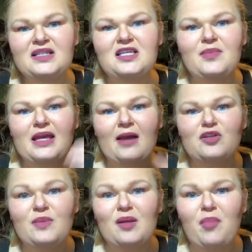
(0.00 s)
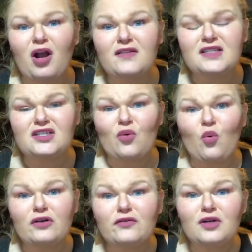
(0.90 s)
to be able to be a part of such a
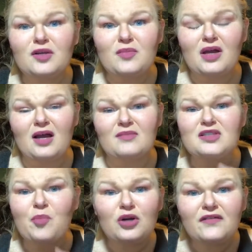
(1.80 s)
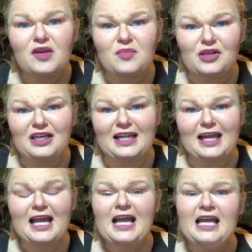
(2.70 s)
wonderful, supportive community.